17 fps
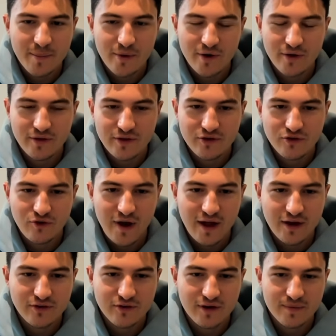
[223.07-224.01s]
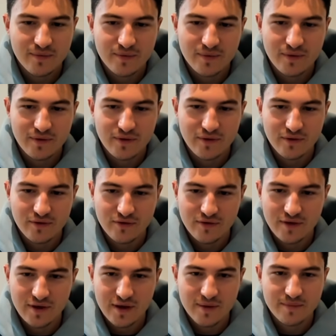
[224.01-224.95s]
Early traction, you can
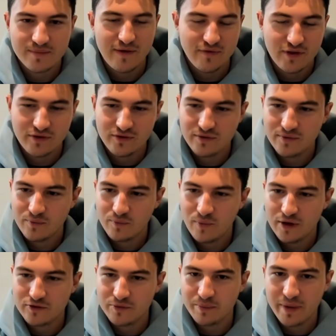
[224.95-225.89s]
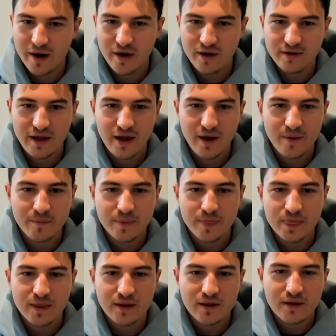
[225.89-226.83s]
see we have this much bigger now.
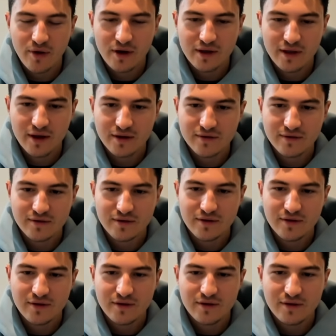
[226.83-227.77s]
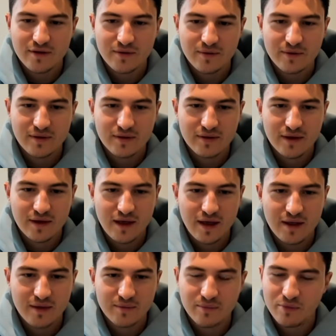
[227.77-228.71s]
The product,
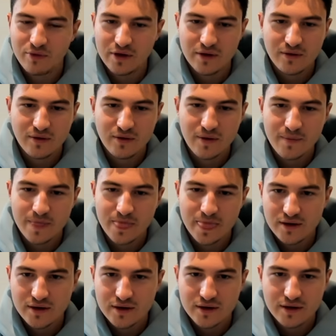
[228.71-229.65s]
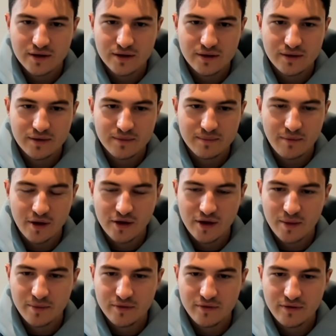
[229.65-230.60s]
again, pretty cool. Market
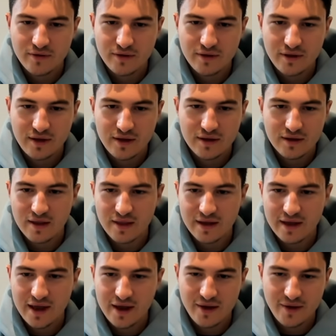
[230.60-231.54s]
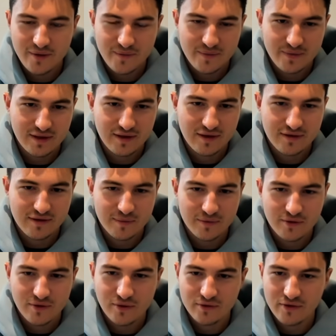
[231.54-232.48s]
opportunity. I like how I kind of did some
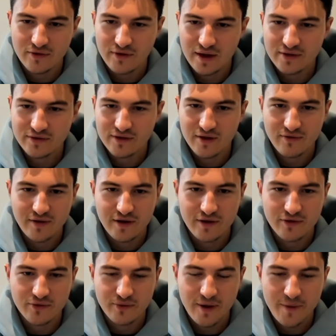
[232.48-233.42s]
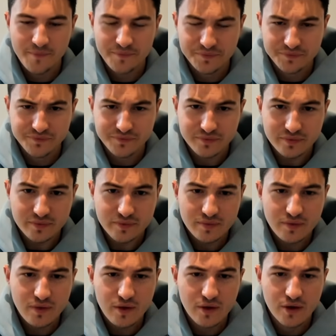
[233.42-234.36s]
cool design stuff here as well.
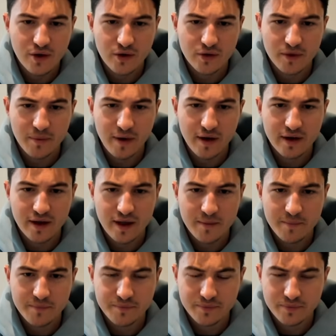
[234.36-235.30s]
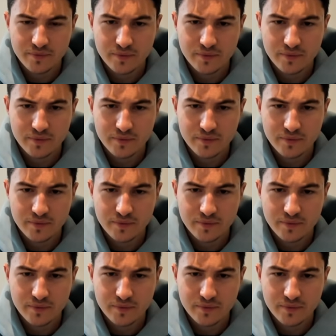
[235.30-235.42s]
Go to market.